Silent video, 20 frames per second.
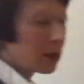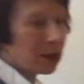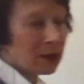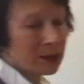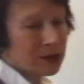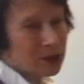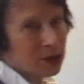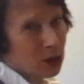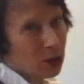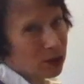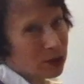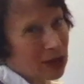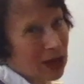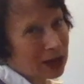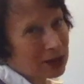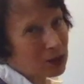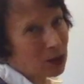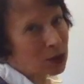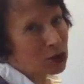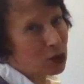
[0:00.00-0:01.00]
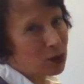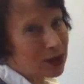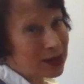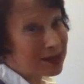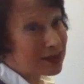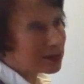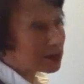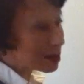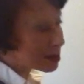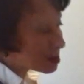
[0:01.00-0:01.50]
and so on. That's what. So
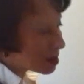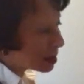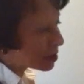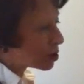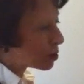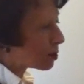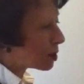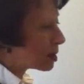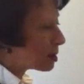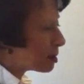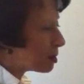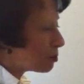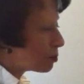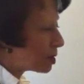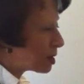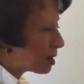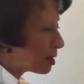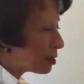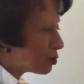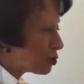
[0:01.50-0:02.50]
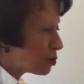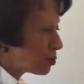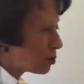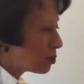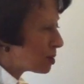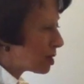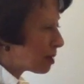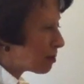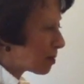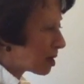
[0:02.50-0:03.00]
this is exaggerating. We can
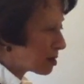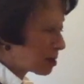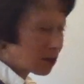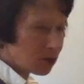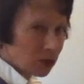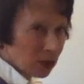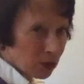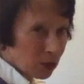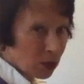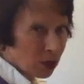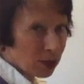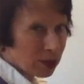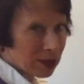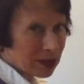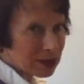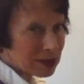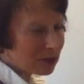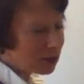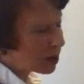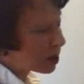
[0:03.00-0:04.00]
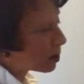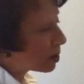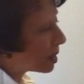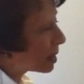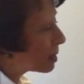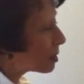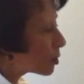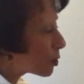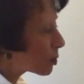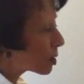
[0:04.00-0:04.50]
do the amount that we want. It's a very
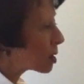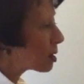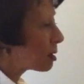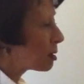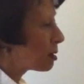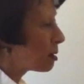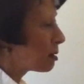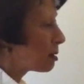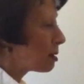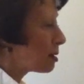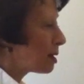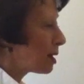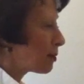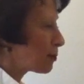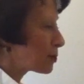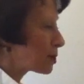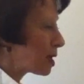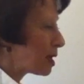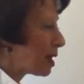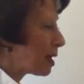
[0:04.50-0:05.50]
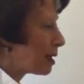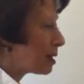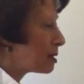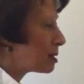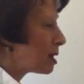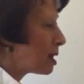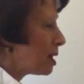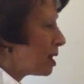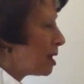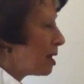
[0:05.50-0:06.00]
lyrical left
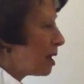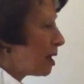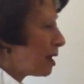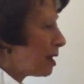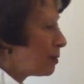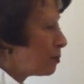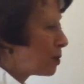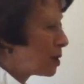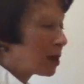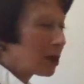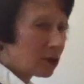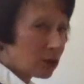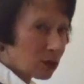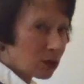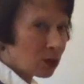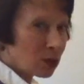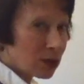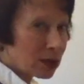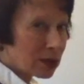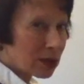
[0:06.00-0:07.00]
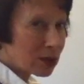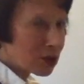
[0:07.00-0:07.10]
hand, and we can do it